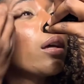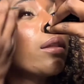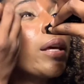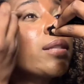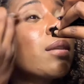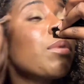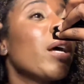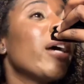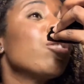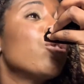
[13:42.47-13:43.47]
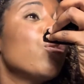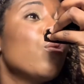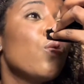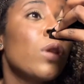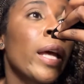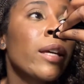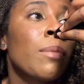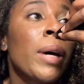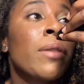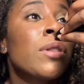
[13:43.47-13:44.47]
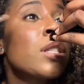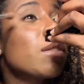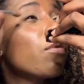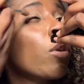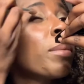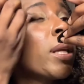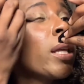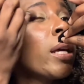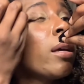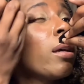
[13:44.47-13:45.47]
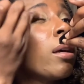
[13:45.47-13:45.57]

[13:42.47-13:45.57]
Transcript: That's something I do like about this formula.